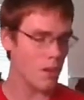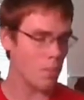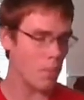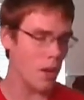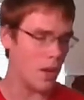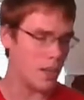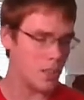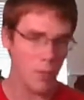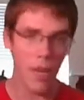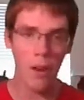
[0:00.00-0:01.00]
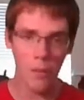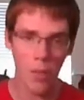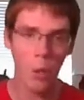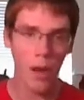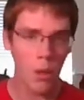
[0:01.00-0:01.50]
But it's been out for
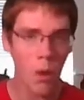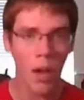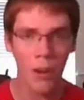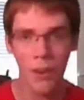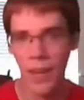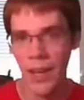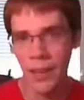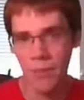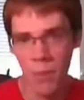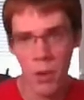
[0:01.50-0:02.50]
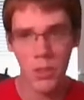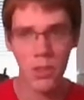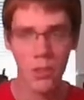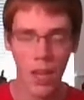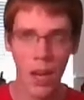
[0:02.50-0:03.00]
quite a while, and
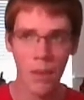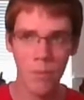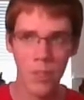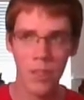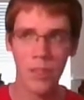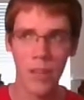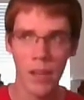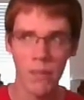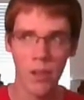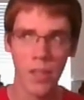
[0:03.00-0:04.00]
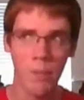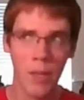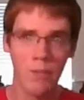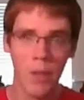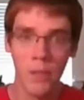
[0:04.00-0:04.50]
most times there have already
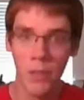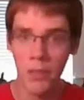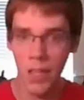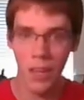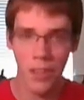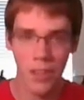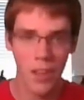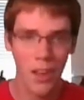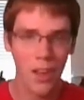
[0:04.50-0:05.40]
been reviews done,